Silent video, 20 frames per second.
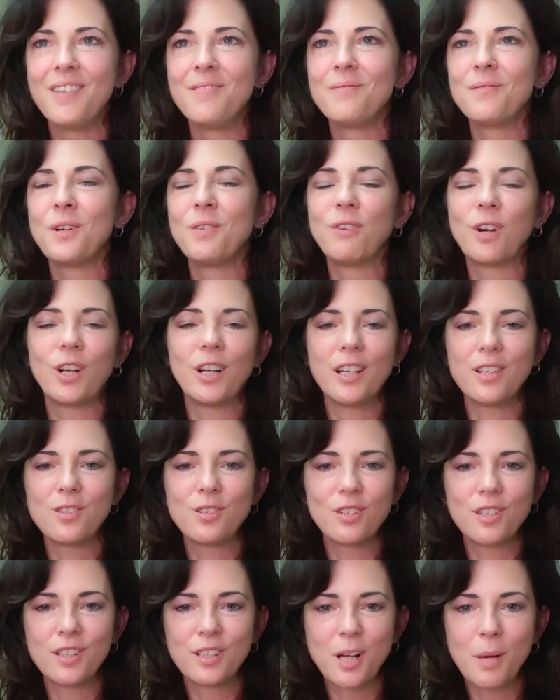We've already
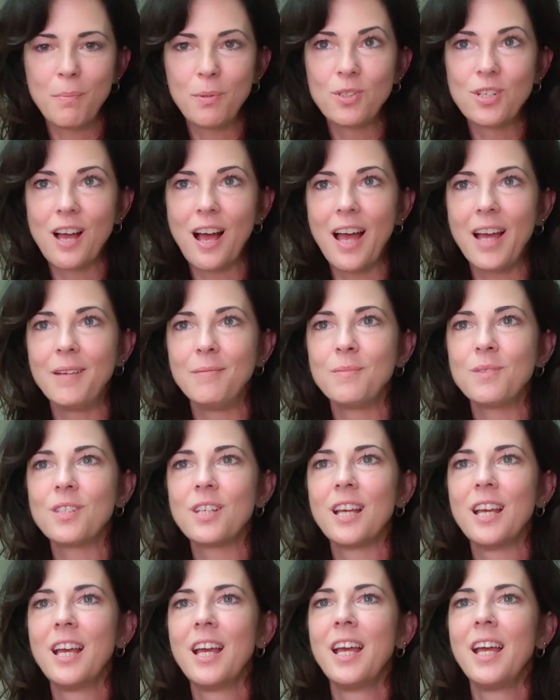answered it a couple
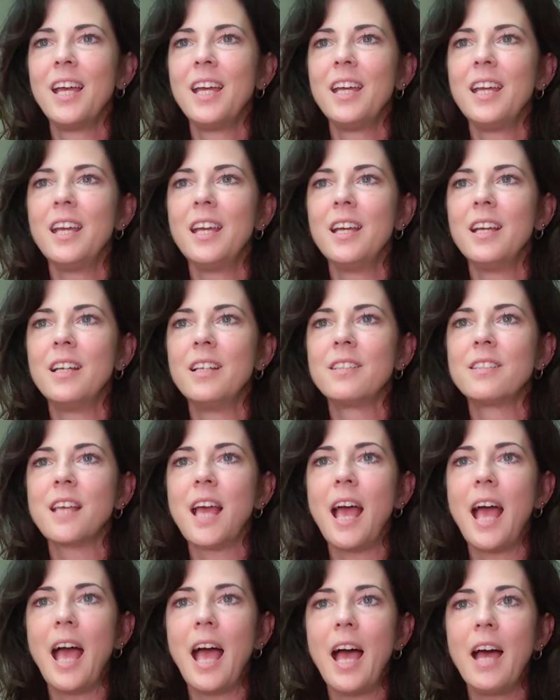times, is